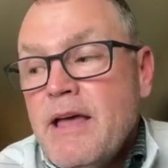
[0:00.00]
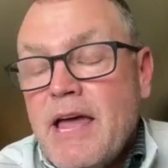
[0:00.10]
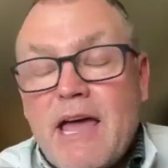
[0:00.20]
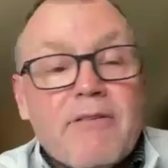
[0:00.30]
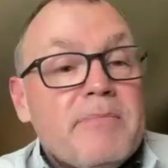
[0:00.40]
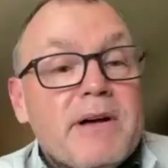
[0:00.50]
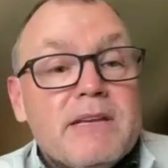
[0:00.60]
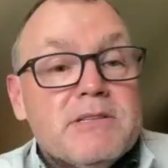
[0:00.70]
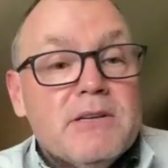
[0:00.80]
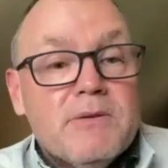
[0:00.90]

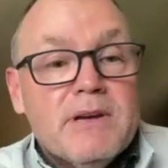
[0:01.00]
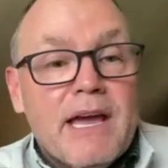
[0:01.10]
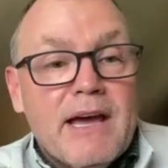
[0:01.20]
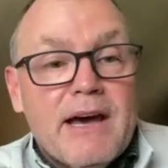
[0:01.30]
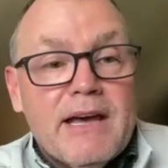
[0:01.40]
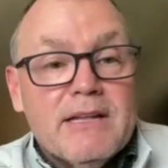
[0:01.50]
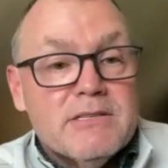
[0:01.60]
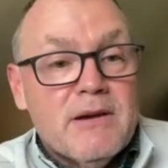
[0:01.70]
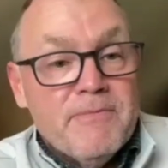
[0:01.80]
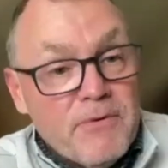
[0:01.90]
everybody's doing AI in
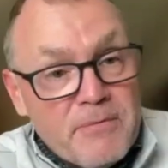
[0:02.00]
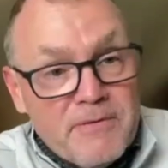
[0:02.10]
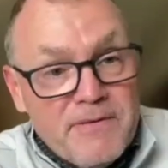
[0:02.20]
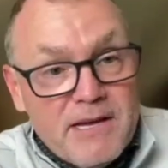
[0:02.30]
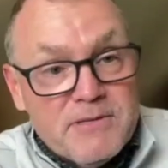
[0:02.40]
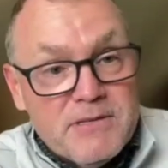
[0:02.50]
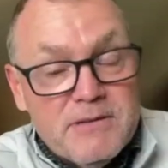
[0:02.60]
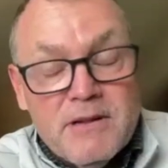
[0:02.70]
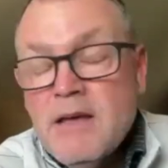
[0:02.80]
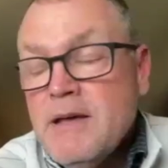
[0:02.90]
some form or
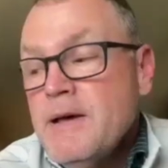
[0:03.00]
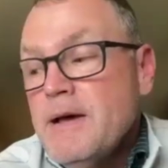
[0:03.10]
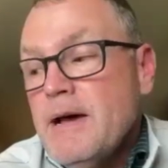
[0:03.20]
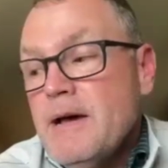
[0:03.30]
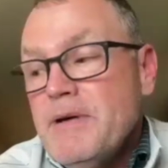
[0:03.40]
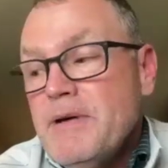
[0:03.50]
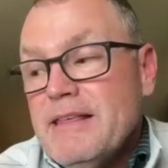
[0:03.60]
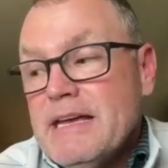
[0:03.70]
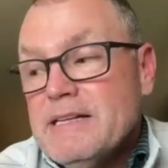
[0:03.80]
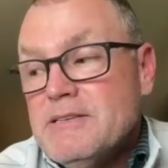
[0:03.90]
fashion. But I
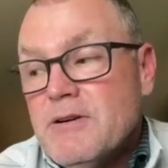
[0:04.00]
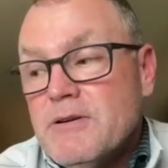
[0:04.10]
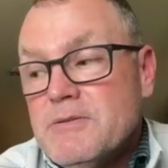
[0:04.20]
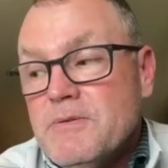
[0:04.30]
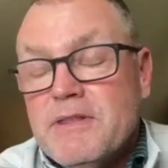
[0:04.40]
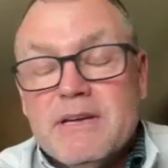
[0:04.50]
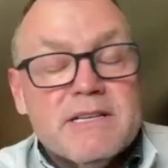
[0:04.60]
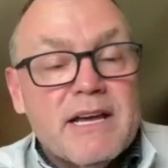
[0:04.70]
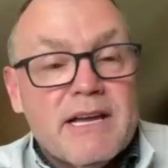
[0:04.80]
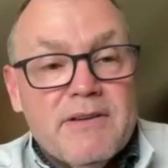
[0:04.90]
think it starts with
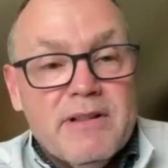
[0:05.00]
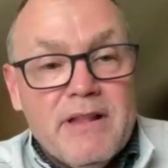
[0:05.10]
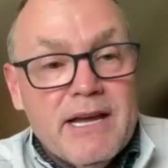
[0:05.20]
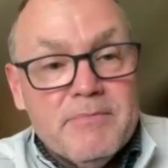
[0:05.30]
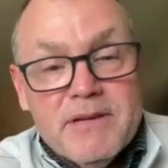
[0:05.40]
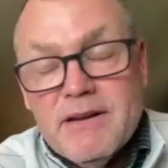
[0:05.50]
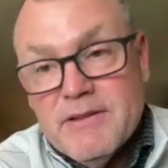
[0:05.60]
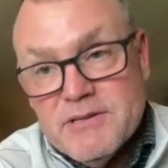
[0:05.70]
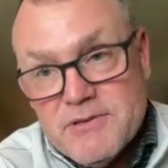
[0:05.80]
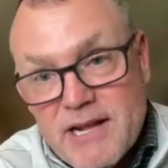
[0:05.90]
executive alignment on
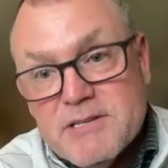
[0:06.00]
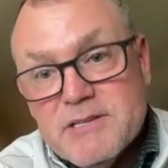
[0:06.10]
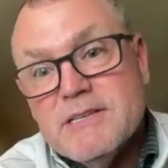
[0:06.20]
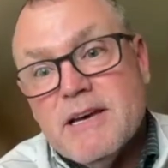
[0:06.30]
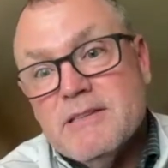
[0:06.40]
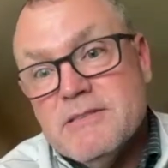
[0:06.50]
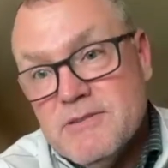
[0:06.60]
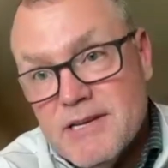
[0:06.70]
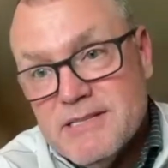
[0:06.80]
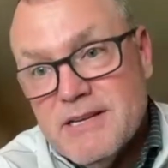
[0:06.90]
the strategy side. So
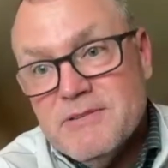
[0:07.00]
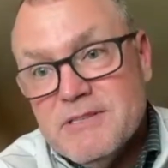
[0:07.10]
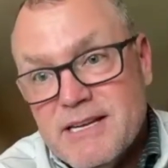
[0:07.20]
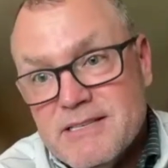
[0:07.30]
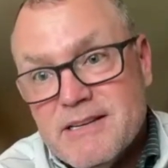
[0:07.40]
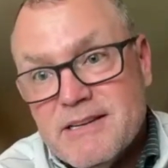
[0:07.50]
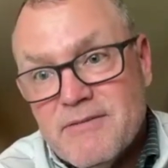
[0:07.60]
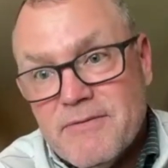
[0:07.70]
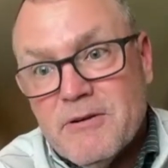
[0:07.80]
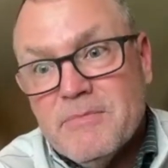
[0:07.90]
Jason, it was nice to
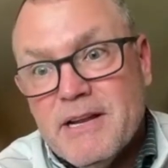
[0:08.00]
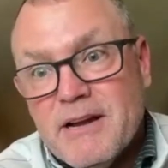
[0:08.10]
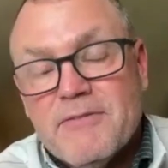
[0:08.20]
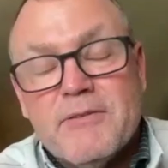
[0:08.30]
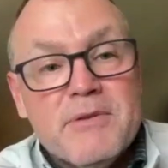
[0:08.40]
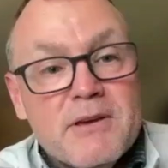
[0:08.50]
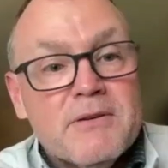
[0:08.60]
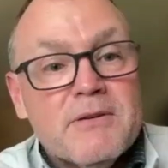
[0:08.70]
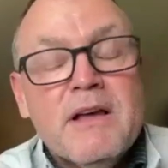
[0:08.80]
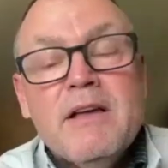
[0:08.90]
confirm and hear from
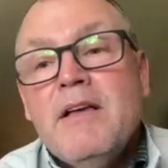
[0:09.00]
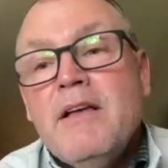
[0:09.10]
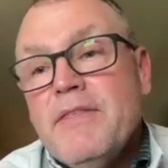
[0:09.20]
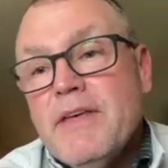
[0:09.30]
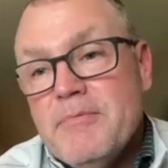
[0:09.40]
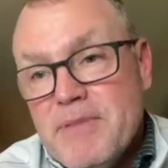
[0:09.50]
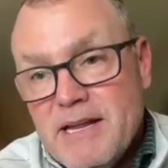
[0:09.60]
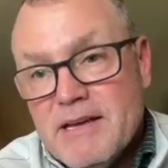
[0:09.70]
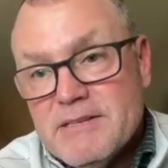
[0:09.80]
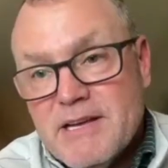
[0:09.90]
you that
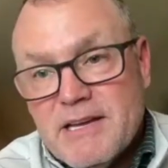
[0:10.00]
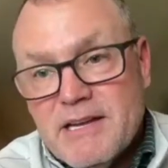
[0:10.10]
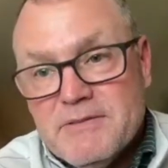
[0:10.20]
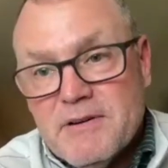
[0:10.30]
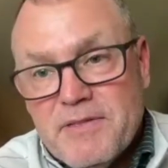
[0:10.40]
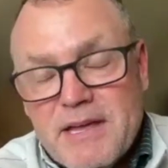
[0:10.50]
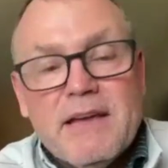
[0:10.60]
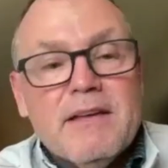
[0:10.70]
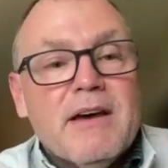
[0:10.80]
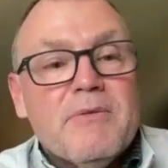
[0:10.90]
many executives are
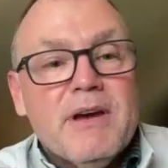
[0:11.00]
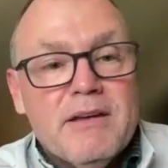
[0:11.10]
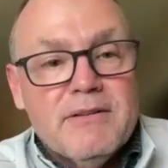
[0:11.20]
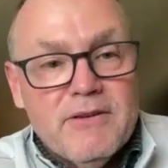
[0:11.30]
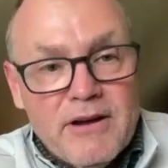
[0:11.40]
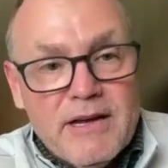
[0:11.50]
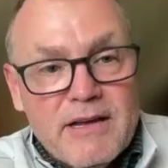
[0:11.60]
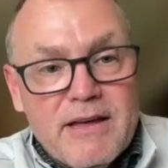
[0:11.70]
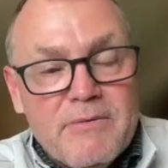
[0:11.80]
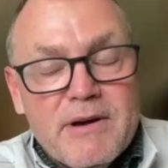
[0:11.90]
thinking that way and talking
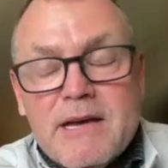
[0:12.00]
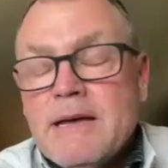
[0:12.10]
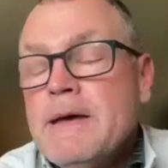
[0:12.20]
that way.